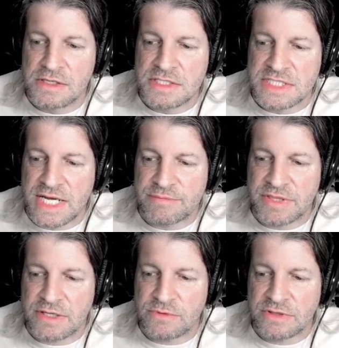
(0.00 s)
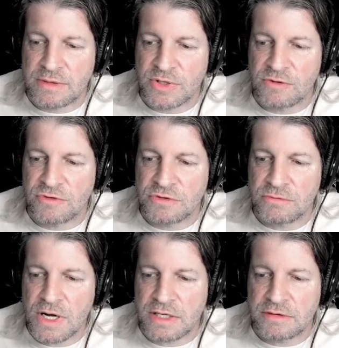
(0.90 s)
Same thing with coming over on the
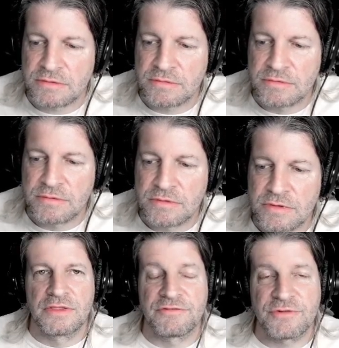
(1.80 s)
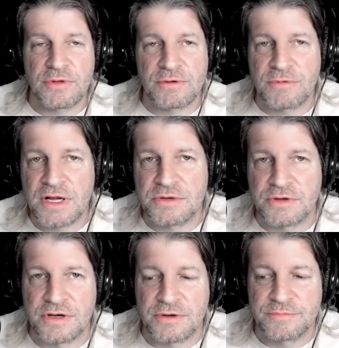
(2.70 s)
right. The farther right you
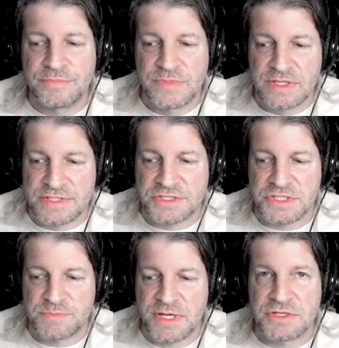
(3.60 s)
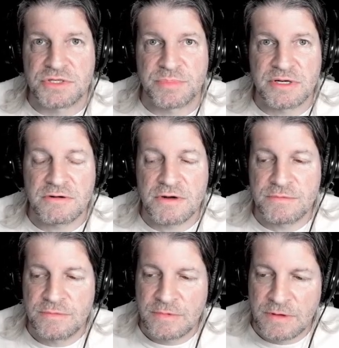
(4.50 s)
go, such as Ben Shapiro